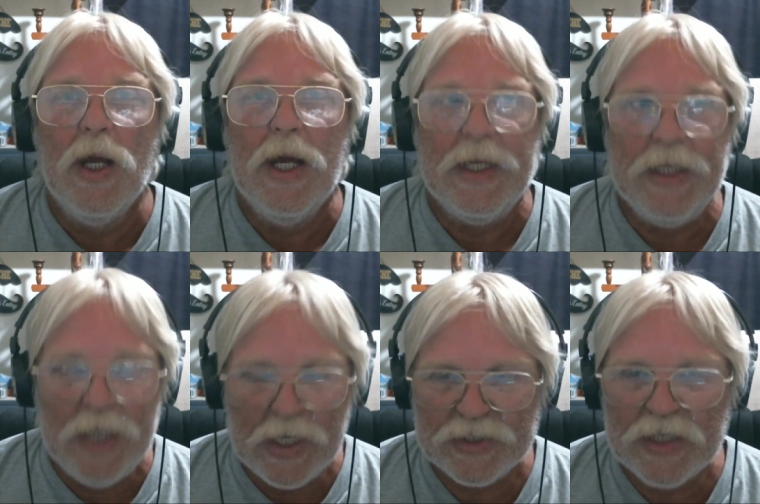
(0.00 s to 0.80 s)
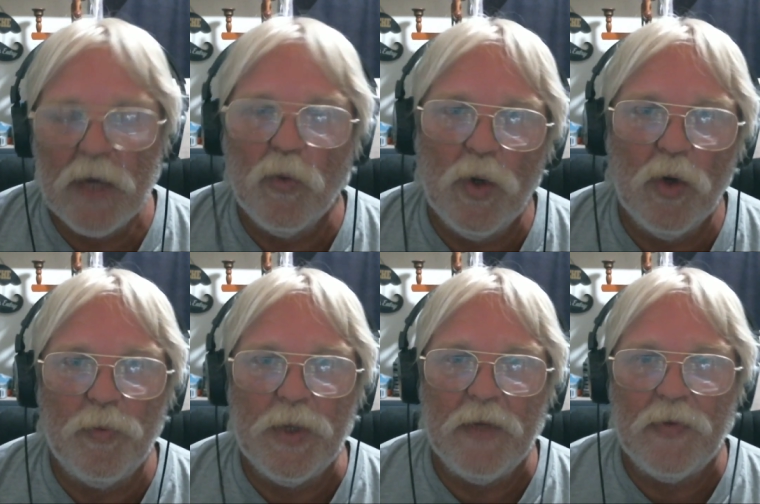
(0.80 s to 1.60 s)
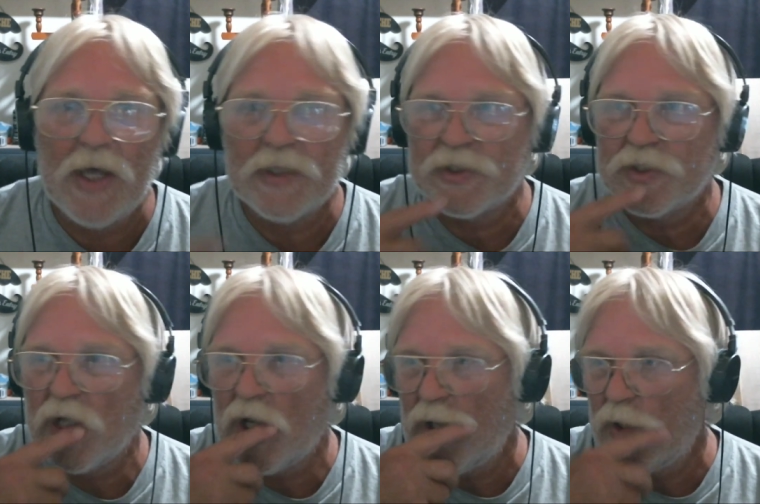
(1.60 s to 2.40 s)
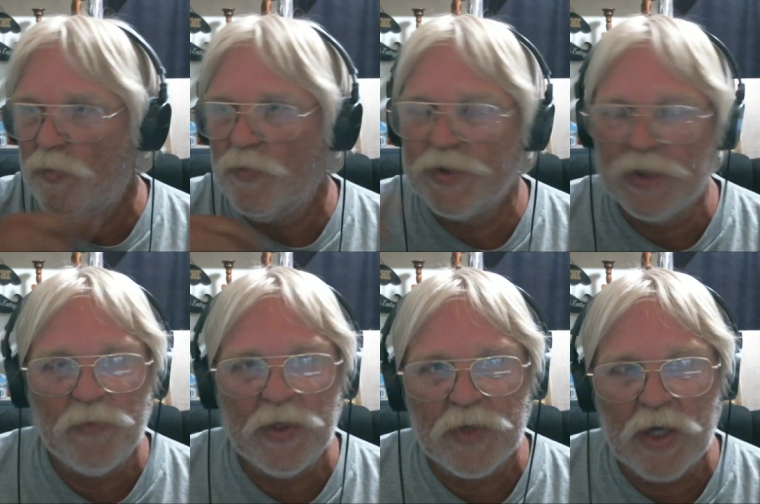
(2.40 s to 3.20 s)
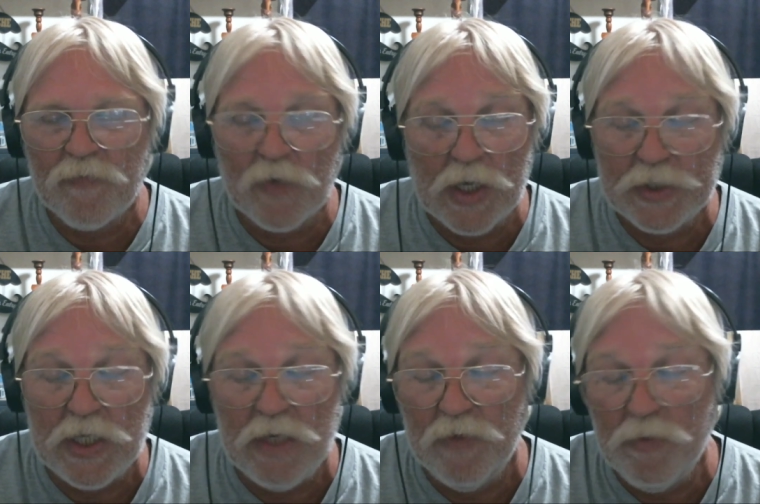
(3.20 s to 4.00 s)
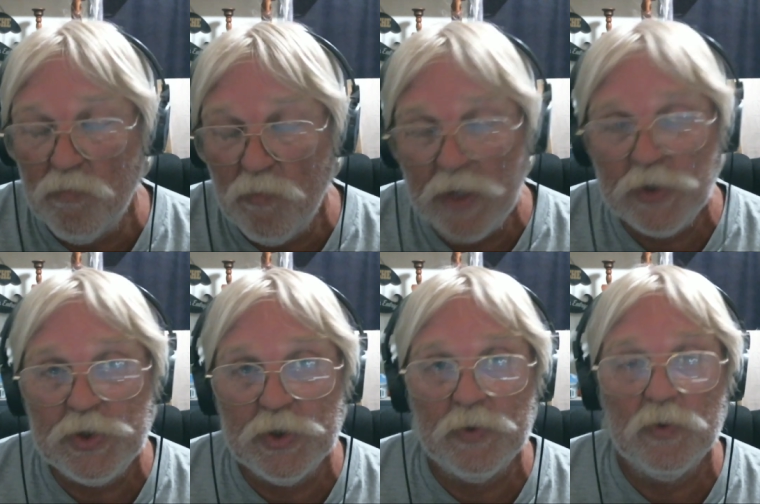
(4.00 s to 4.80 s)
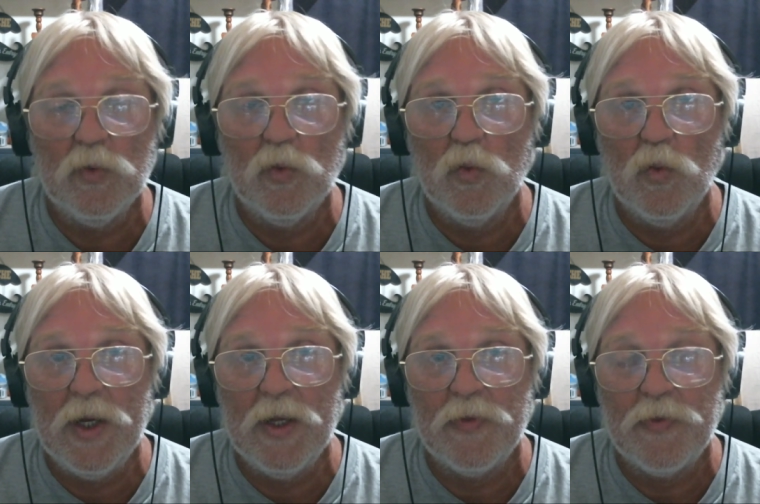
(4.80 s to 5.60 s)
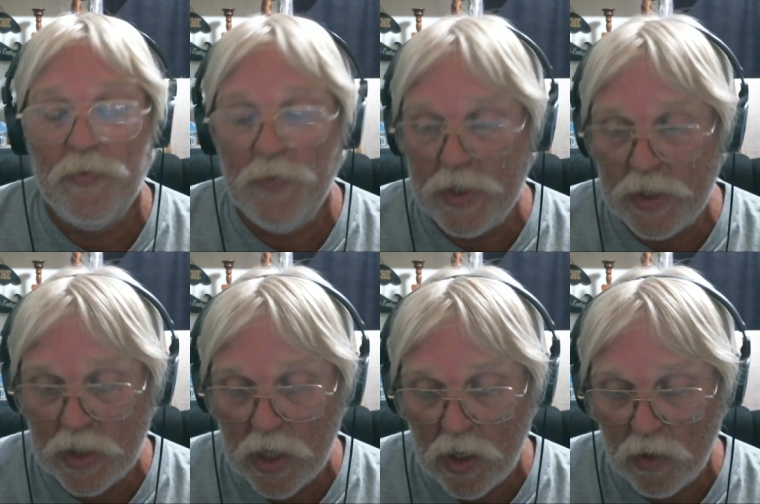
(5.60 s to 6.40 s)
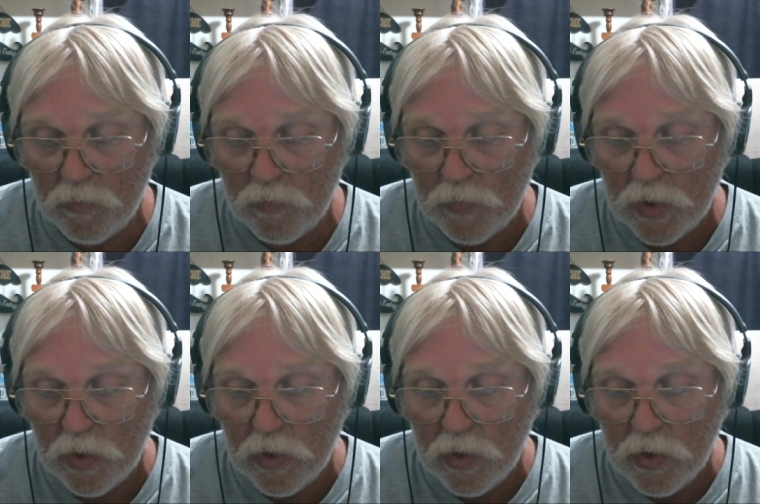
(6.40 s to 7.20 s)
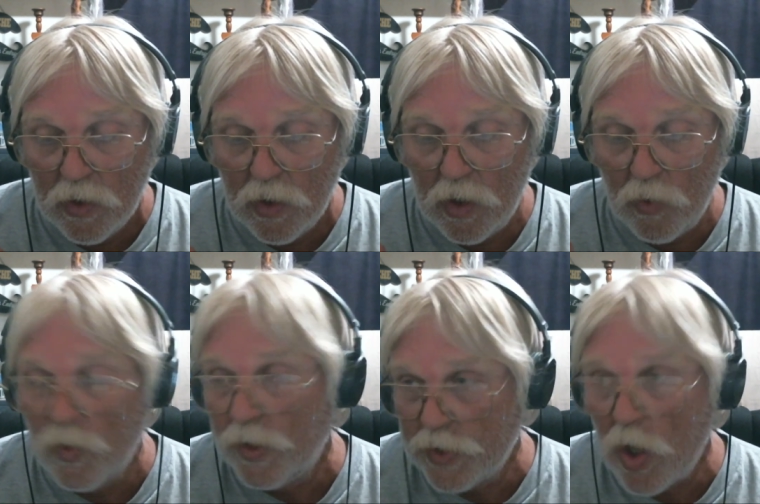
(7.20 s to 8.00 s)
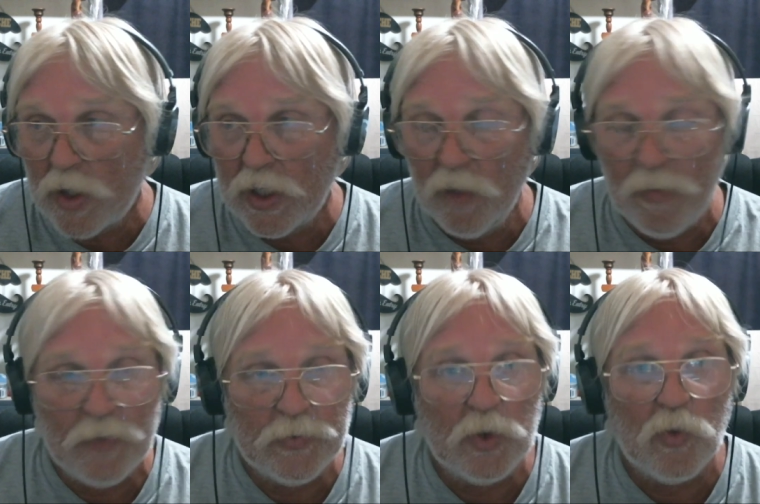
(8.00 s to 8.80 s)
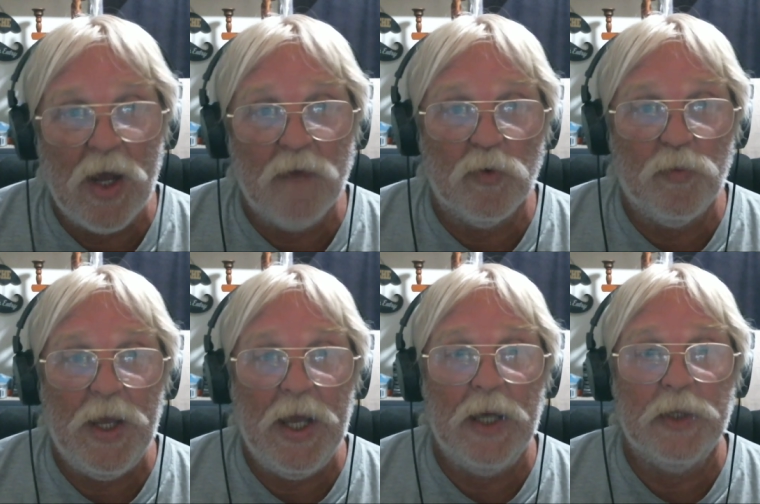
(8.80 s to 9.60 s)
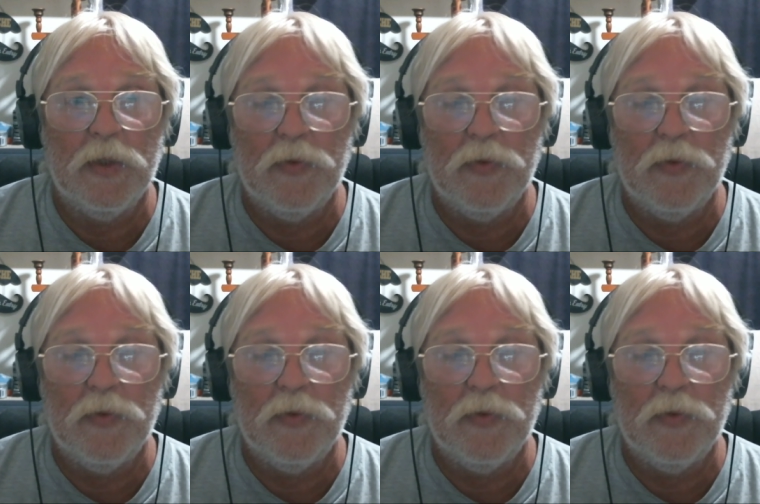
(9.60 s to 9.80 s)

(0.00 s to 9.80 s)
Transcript: Yes, I will be. That's uh, something that I forgot to even mention with the um, uh, when talking about the gravel pad.